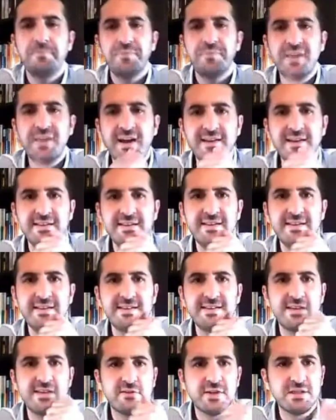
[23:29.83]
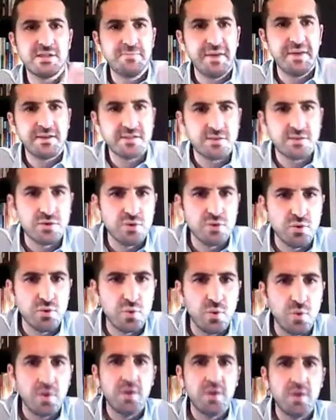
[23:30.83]
candidates are expected
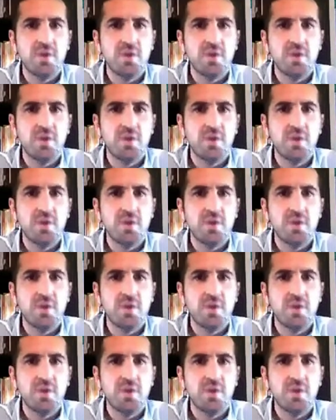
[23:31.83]
to